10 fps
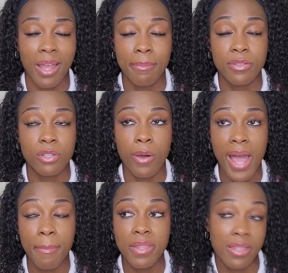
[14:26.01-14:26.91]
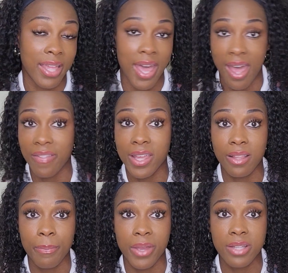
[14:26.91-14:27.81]
I am so happy that they had the
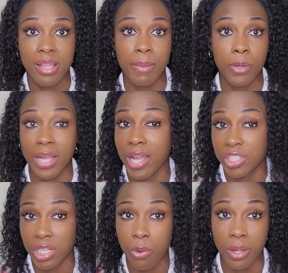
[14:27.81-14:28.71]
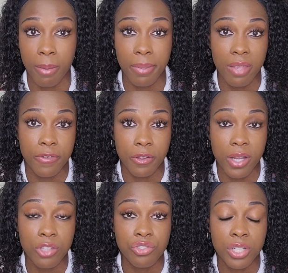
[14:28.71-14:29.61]
Olympics, that people could actually go and compete for their
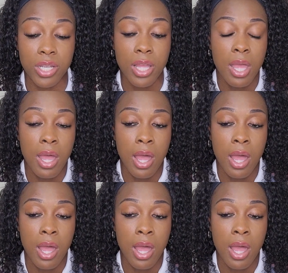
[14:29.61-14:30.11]
country.